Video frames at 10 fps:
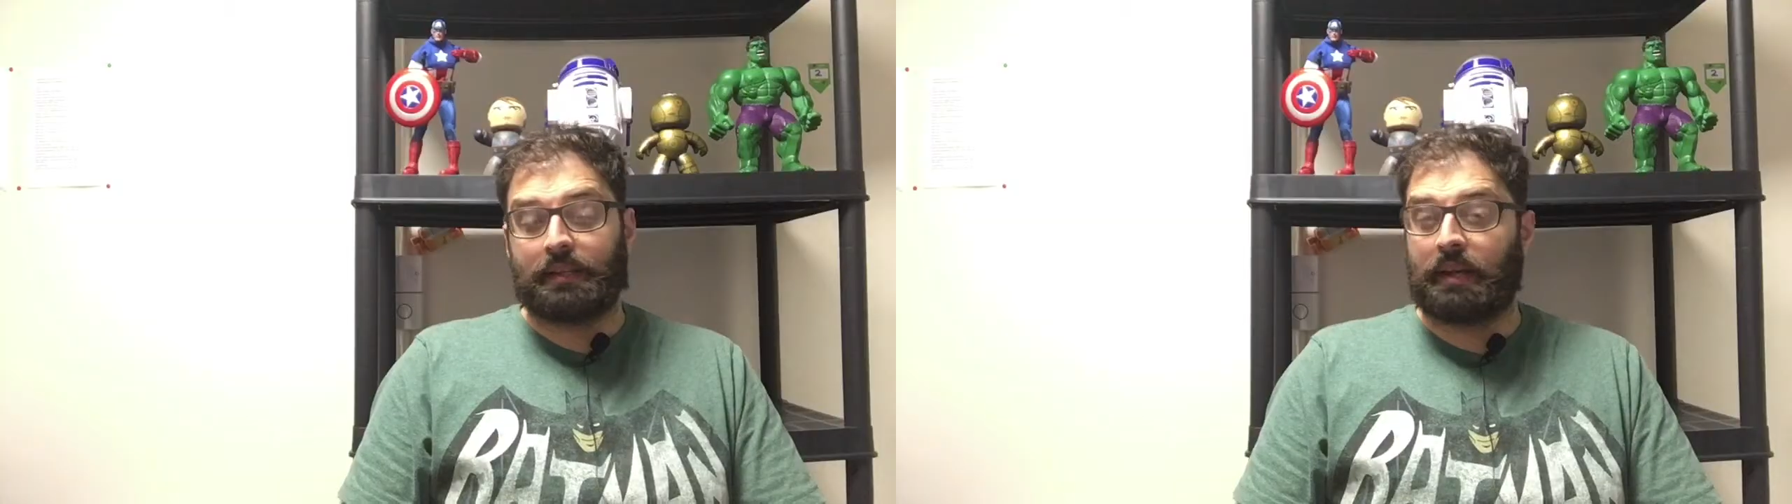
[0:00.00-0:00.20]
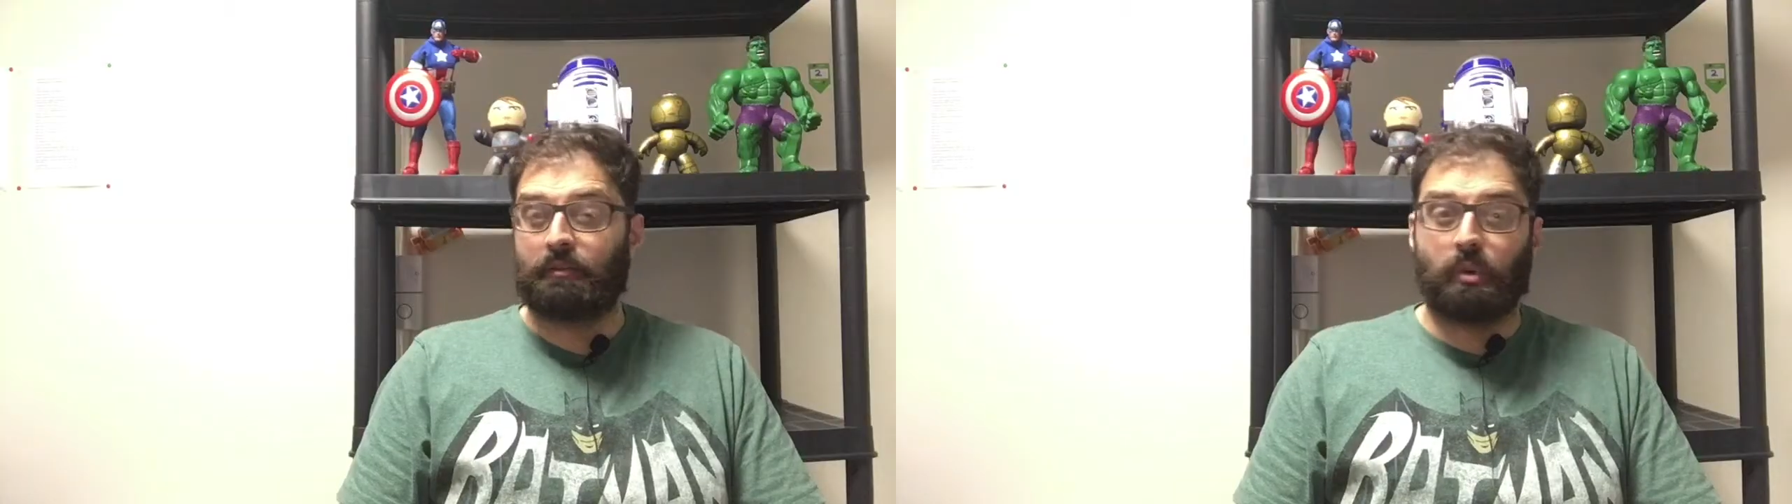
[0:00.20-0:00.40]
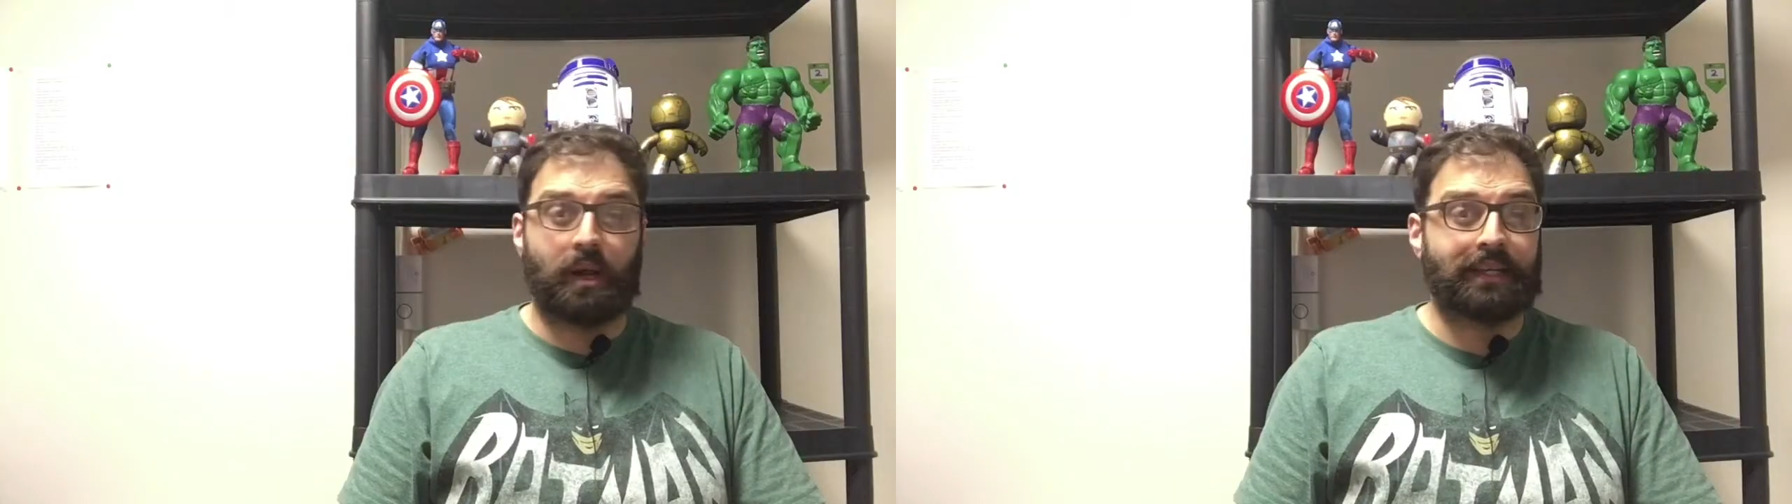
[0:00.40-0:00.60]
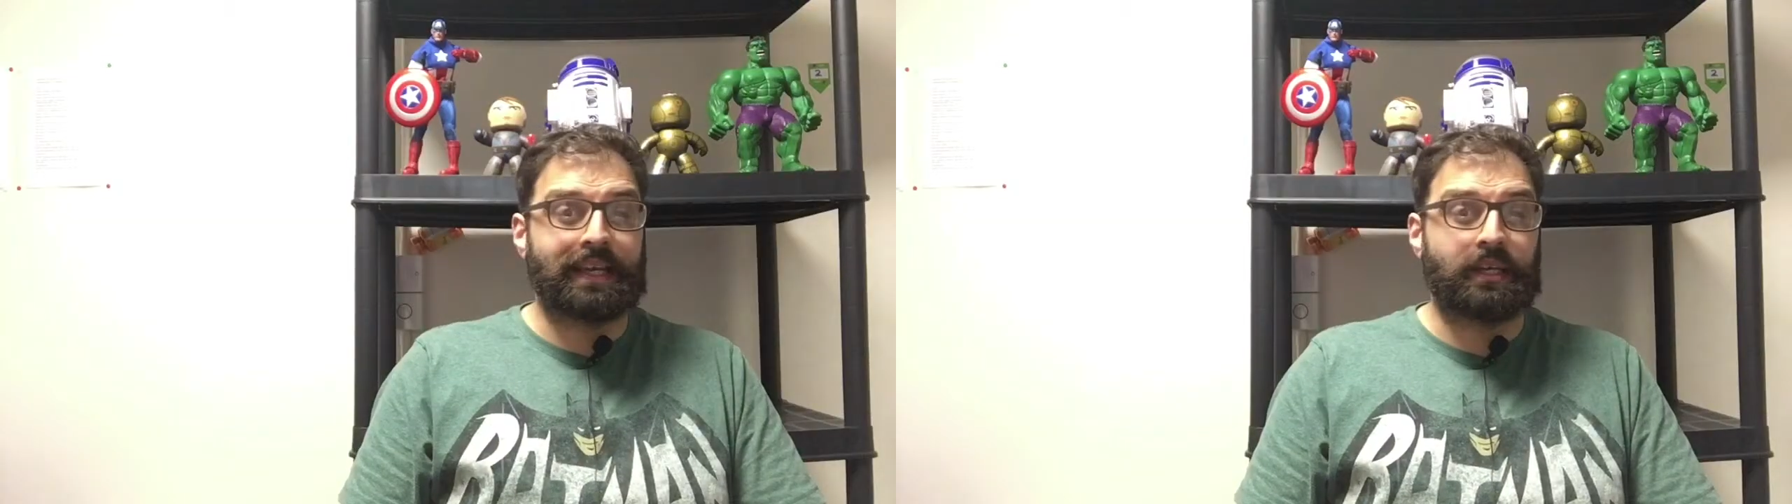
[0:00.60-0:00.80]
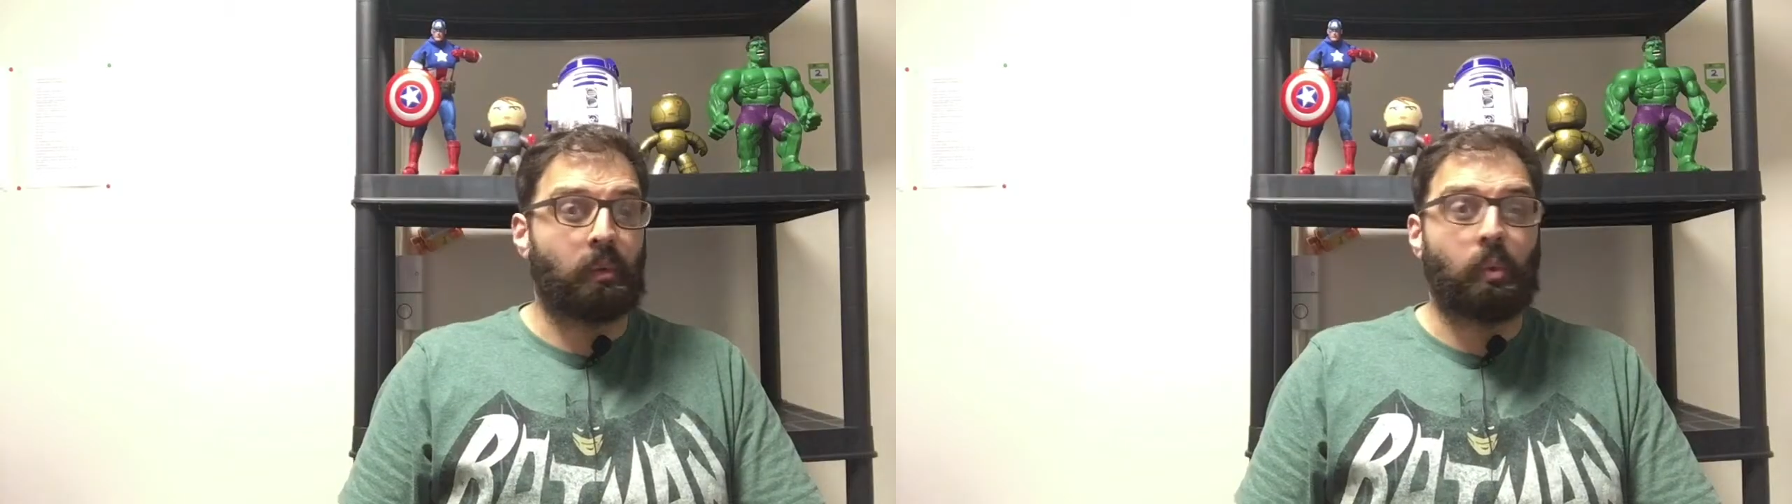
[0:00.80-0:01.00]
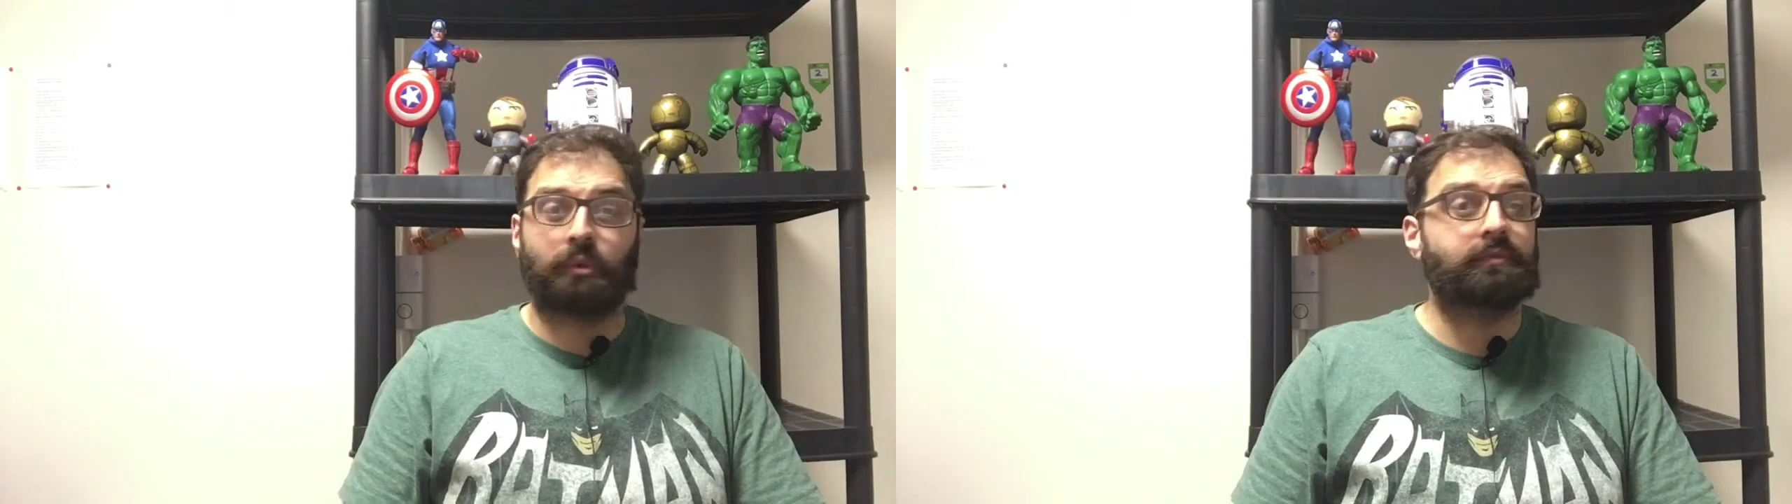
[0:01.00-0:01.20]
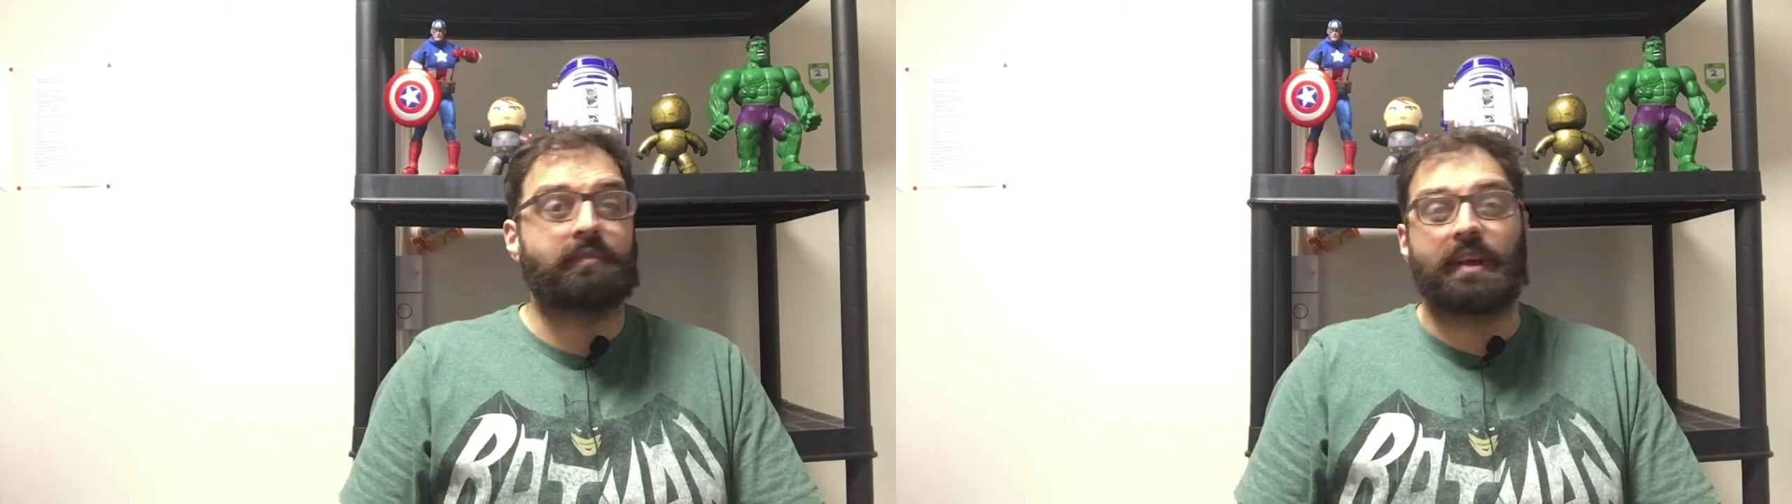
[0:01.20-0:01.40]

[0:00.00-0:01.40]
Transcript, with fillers: Now, Rawhide Kid wasn't